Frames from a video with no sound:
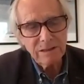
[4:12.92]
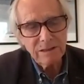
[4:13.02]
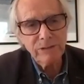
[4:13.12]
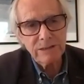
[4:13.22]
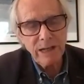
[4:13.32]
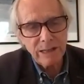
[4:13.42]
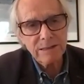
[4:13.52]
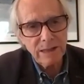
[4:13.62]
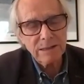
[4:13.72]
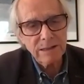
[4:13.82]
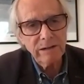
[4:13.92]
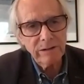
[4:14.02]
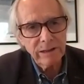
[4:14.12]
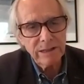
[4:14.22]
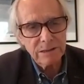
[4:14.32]
to reject
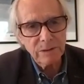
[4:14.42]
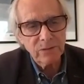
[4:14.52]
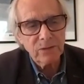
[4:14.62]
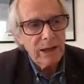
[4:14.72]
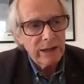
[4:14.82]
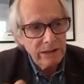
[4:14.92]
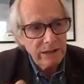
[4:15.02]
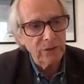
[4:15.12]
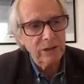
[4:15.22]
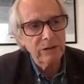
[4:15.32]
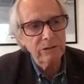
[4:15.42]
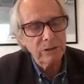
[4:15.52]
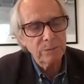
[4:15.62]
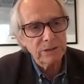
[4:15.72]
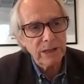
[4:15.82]
sectarianism of different
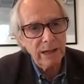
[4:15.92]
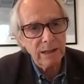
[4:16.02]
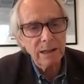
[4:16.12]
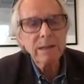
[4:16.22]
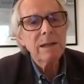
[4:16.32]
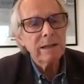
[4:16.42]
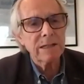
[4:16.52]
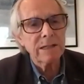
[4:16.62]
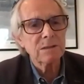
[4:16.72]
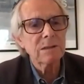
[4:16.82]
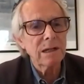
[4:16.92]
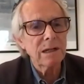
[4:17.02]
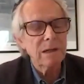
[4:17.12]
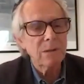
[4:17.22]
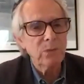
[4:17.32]
groups saying, yes,
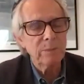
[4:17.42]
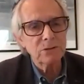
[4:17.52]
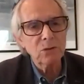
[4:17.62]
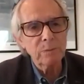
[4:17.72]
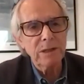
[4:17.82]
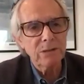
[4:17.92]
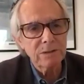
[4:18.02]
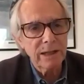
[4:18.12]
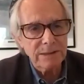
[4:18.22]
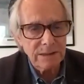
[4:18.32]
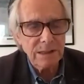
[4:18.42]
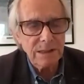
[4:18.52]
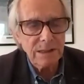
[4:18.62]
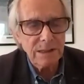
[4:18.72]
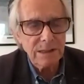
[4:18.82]
we must all be united.
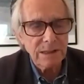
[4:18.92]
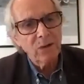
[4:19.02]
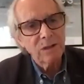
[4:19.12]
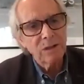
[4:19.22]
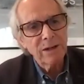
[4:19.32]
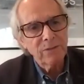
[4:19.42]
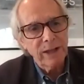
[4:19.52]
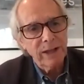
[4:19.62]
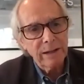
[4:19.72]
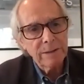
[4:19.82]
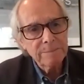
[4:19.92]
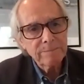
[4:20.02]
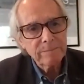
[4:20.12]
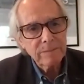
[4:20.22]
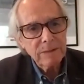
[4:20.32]
You follow my flag.
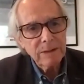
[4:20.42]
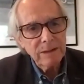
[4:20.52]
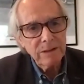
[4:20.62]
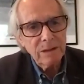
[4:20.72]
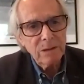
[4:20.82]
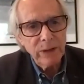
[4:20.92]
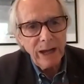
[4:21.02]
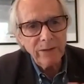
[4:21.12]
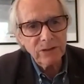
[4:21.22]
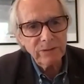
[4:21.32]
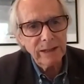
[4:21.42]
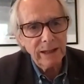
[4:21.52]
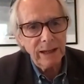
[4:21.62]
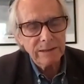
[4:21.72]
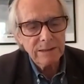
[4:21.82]
You know, we have to
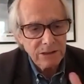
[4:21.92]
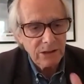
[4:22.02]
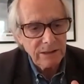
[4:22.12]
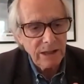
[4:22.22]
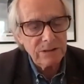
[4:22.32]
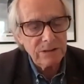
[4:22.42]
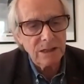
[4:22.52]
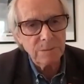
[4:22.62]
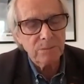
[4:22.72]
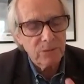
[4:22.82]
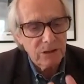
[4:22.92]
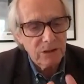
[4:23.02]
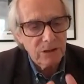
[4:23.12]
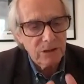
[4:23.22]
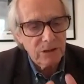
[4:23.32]
end that. So that those
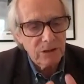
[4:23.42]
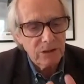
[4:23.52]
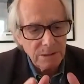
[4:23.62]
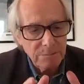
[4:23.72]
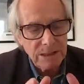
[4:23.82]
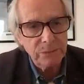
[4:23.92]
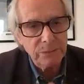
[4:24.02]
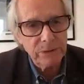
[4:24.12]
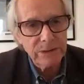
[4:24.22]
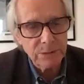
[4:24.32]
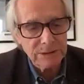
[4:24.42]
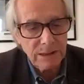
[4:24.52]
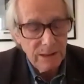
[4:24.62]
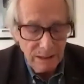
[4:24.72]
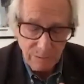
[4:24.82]
are the basic principles,
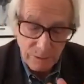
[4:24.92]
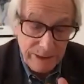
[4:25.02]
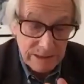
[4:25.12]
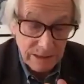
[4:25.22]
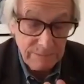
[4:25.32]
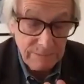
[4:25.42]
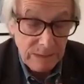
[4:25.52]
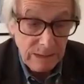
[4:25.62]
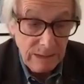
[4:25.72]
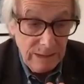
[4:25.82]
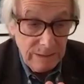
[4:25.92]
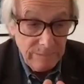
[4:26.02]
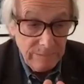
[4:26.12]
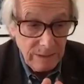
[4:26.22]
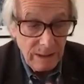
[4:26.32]
the basic
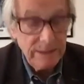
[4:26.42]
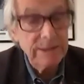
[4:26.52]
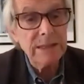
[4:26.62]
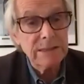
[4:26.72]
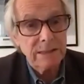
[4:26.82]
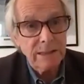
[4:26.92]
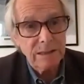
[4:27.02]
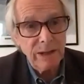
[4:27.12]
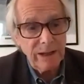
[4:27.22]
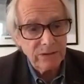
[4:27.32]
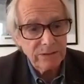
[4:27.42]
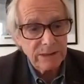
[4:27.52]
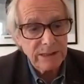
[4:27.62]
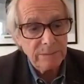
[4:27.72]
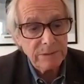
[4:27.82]
ideas, I think, that we have
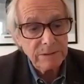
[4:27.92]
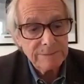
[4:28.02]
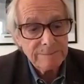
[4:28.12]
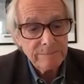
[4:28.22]
to accept.